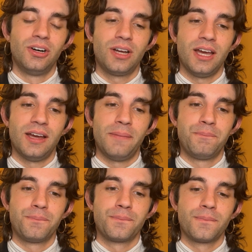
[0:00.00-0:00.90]
okay,
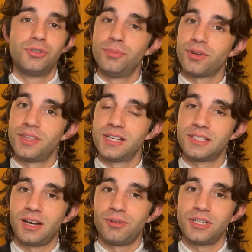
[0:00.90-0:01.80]
two more things
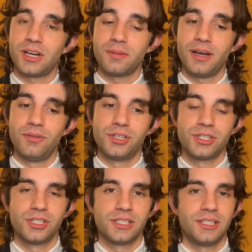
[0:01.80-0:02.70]
that I wanna talk about, which
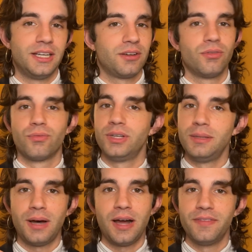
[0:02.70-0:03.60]
are just like really
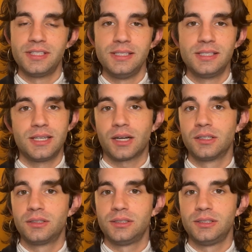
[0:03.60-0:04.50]
behind the scenes
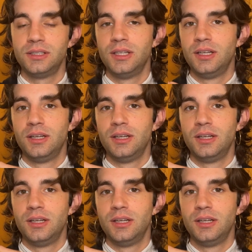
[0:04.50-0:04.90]
technical